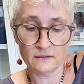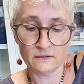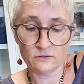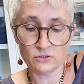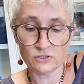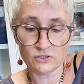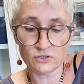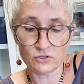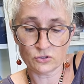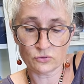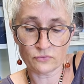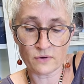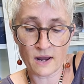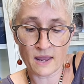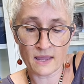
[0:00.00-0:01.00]
Just
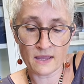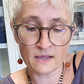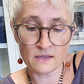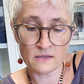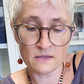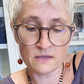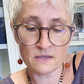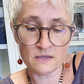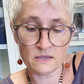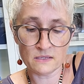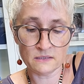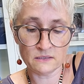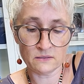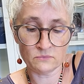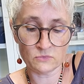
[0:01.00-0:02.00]

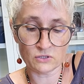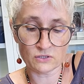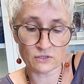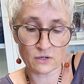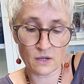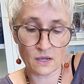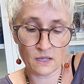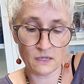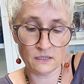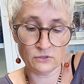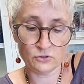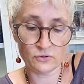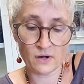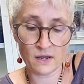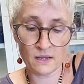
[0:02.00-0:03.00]
triangles. I'm just cutting
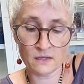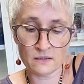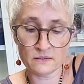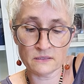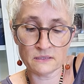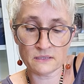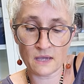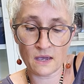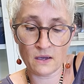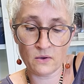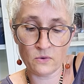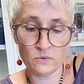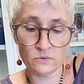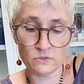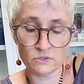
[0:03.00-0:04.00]
triangles
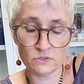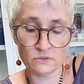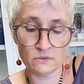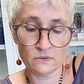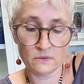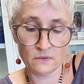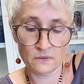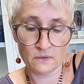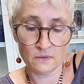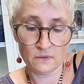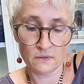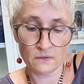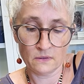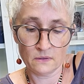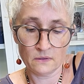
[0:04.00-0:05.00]
out
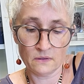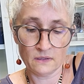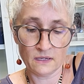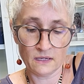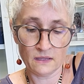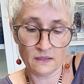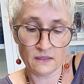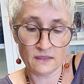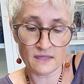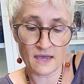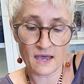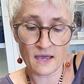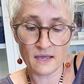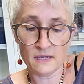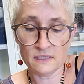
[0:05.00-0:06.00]
like
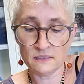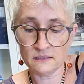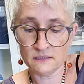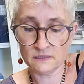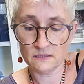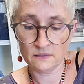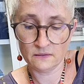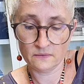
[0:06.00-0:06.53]
that.